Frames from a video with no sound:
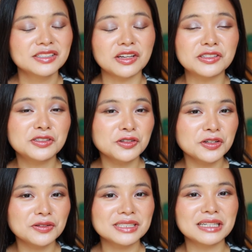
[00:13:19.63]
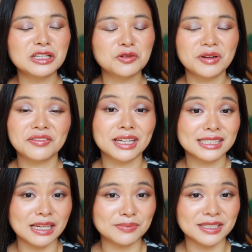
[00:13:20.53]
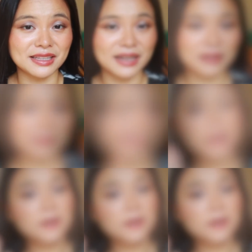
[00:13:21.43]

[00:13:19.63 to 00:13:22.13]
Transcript: So Suqqu is a little bit of an exception there.